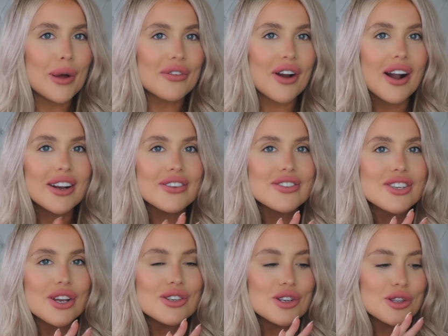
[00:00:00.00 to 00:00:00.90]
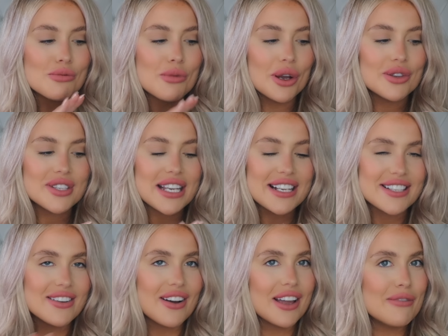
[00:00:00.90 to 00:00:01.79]
I've kind of showed you the most
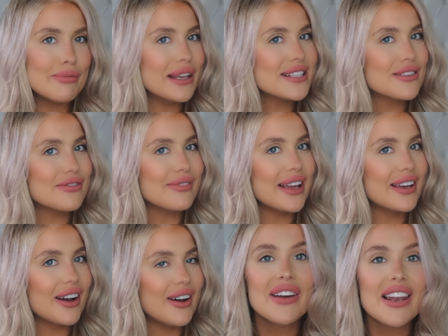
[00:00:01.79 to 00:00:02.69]
exciting bits of makeup.